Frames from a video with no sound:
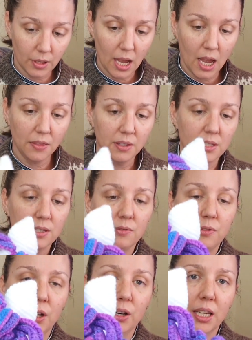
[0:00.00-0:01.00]
And this is a
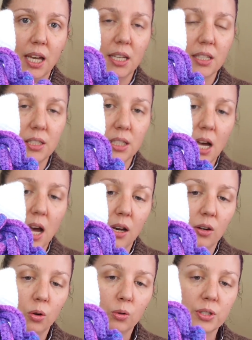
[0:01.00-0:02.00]
variegated
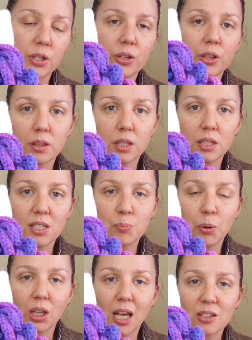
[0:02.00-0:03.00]
yarn, also the
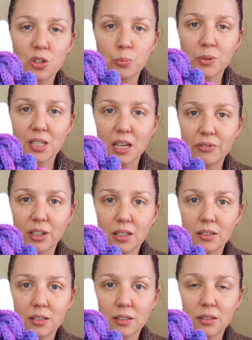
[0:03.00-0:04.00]
Spotlight Super Saver
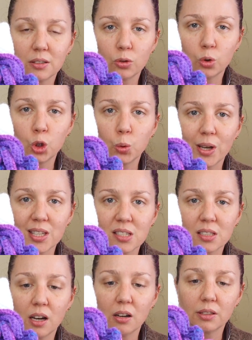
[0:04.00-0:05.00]
or US
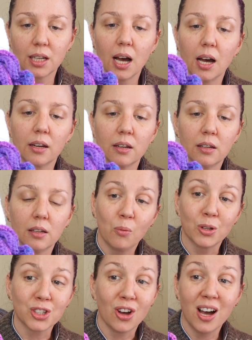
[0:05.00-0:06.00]
style yarn,
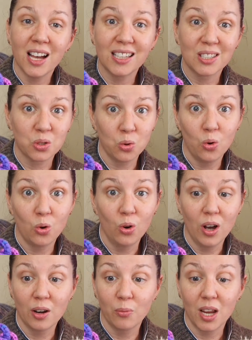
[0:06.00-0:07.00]
which I saw
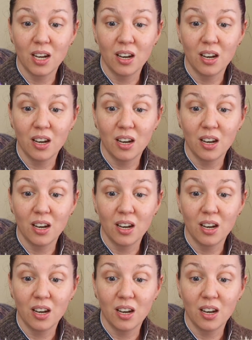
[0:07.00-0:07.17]
and went,